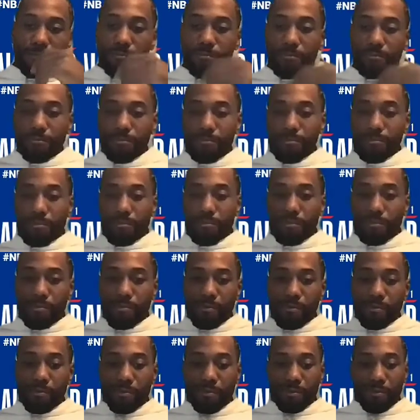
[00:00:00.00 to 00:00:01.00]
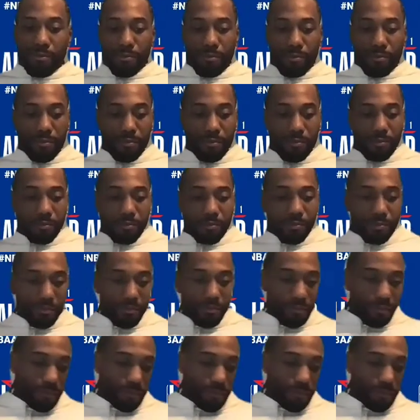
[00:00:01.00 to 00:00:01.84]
(silence)